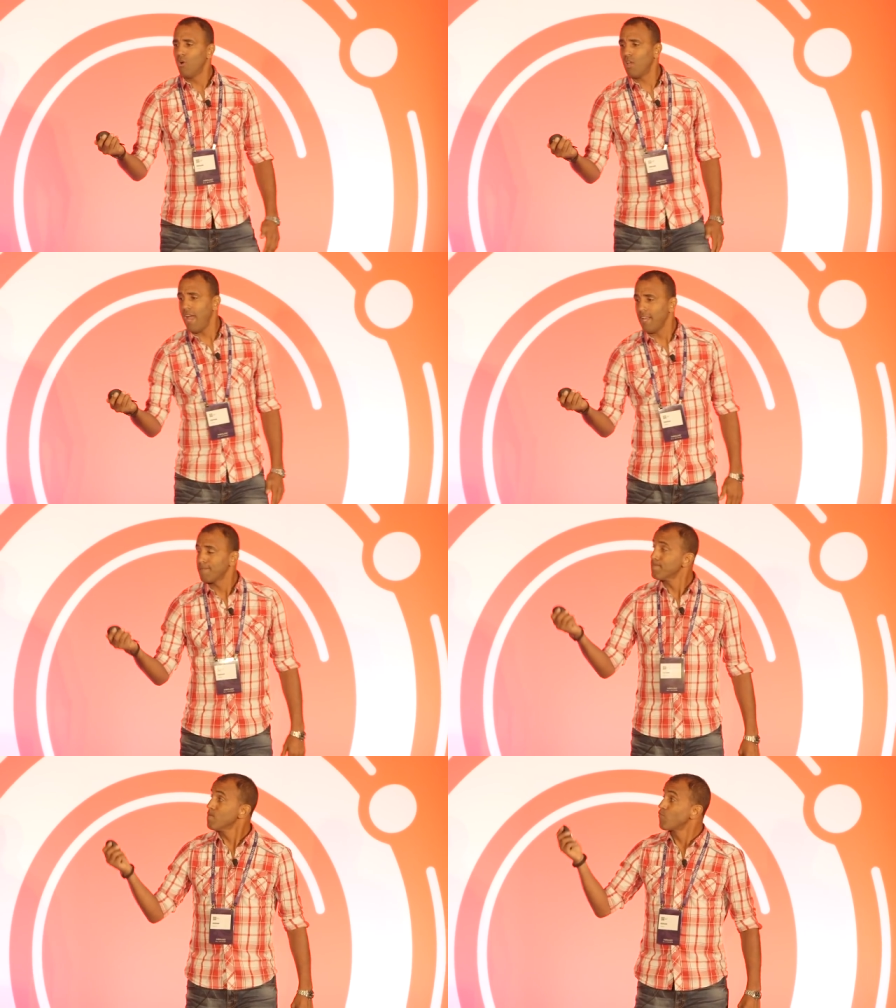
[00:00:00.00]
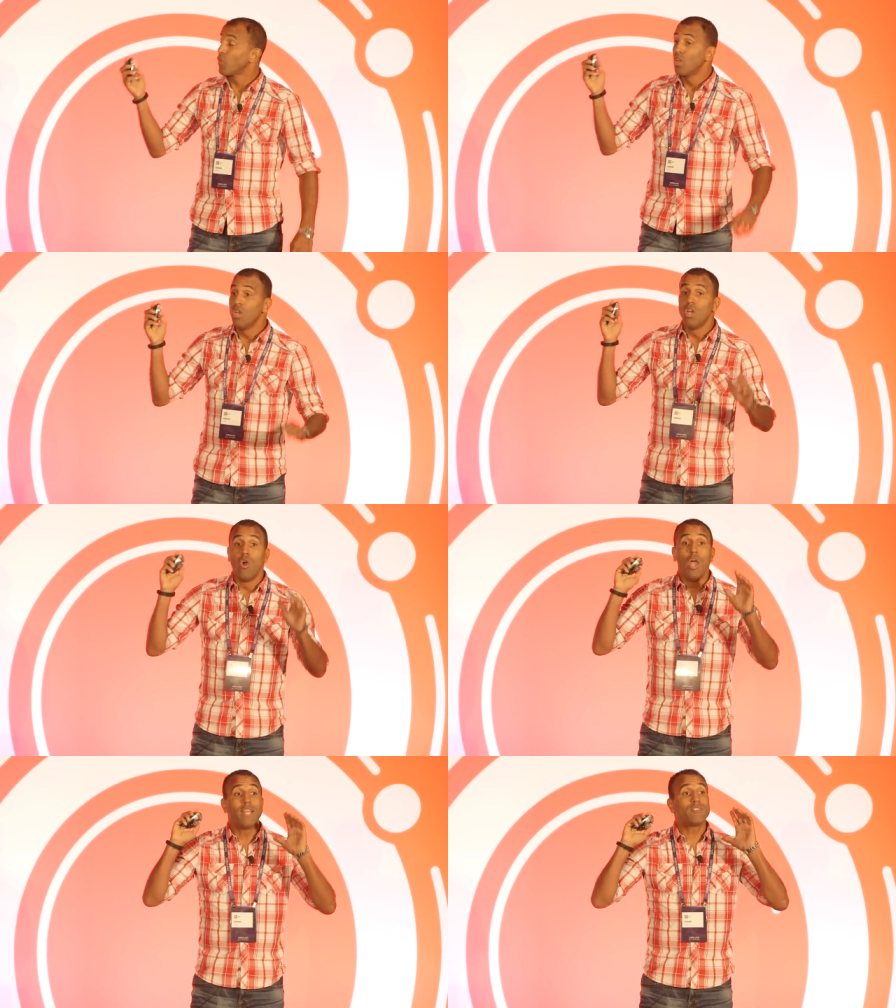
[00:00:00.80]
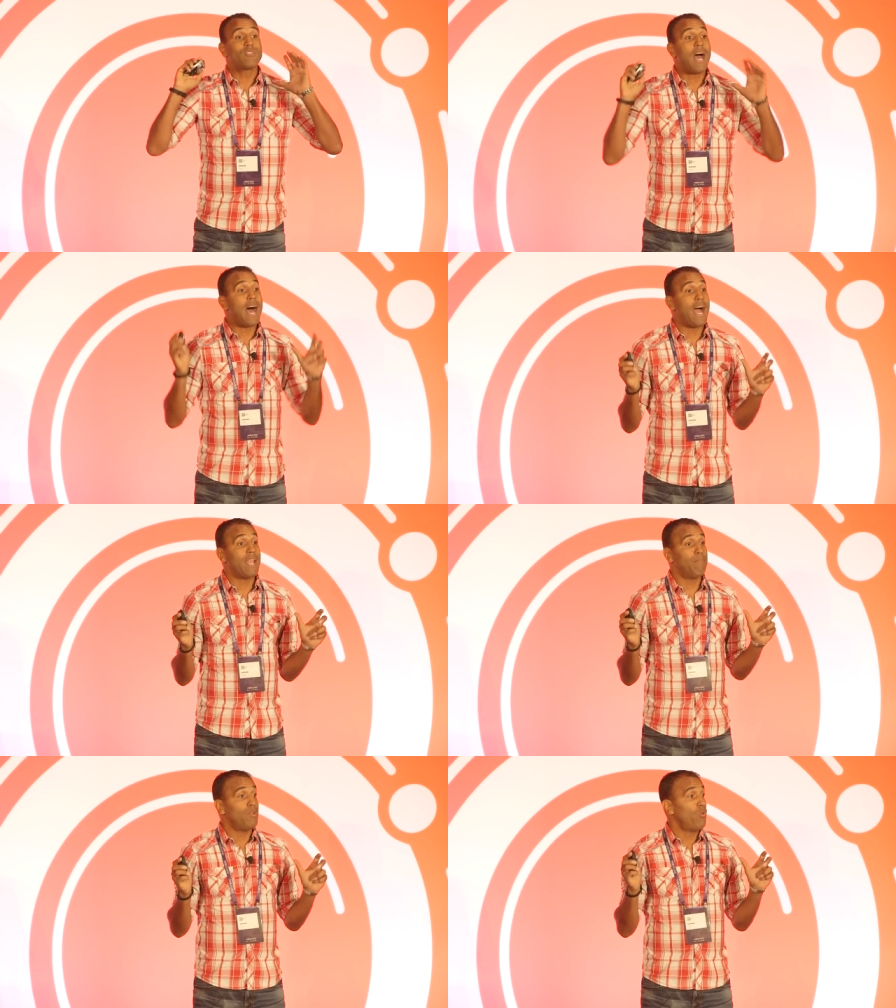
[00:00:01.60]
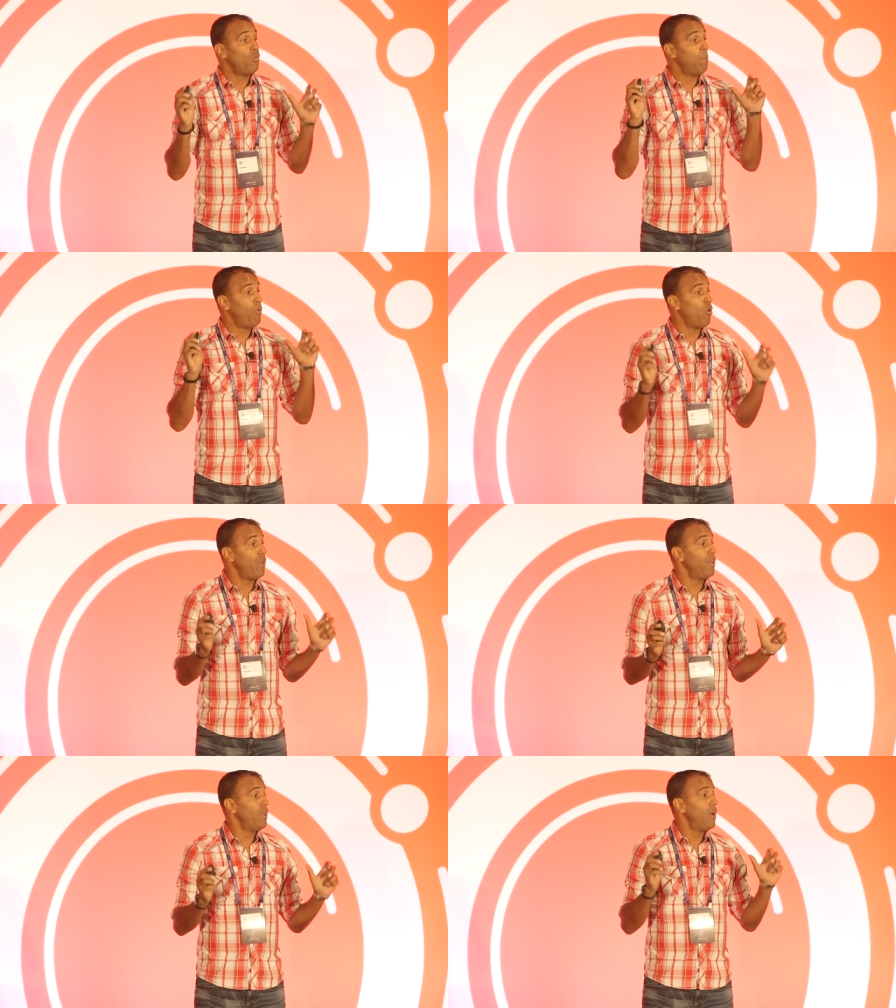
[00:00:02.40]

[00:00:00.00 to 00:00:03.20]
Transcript: Okay, it's time we put